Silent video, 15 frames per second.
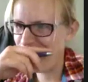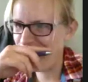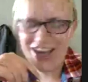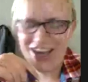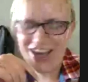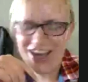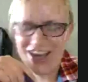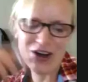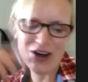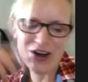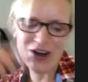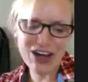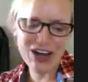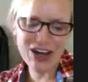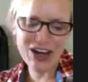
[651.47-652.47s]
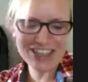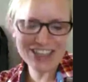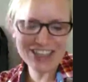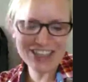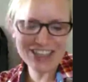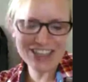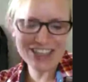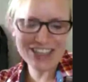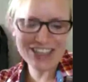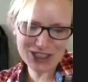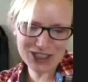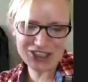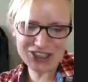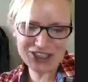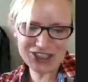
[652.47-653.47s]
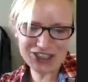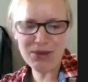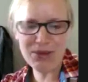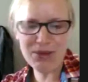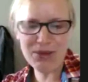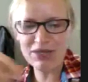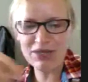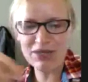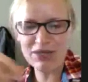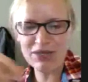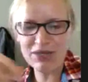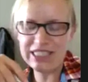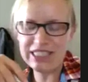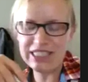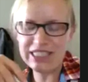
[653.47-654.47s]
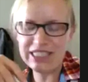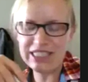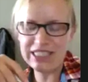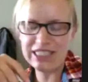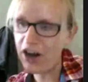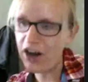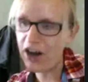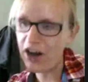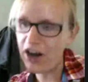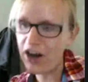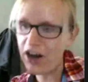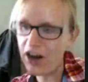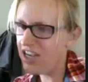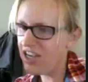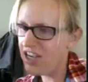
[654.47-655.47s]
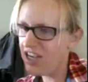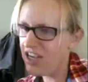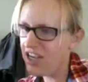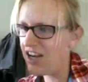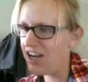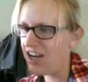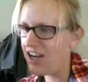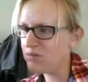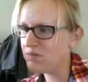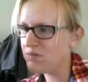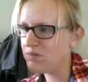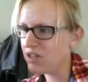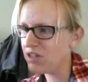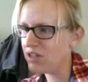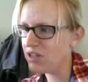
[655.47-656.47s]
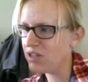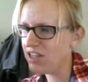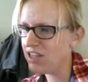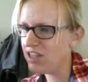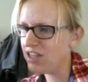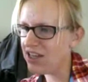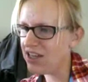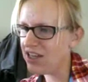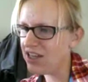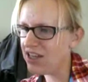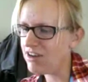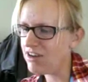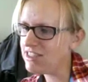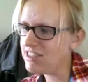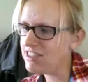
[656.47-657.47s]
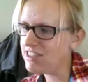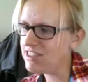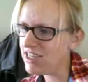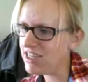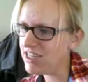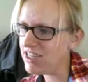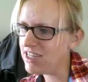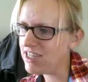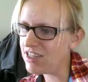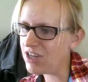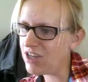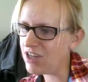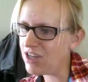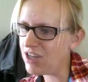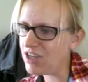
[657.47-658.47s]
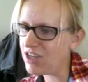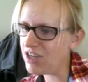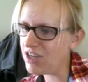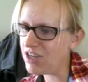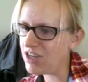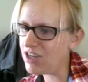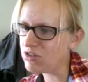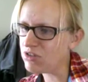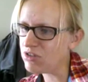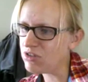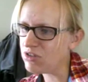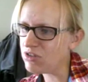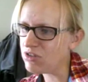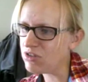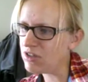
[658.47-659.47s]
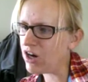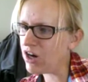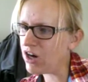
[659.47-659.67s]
one of the reasons why I chose that, but also because it's a large, well, it says Johns Hopkins research cardiac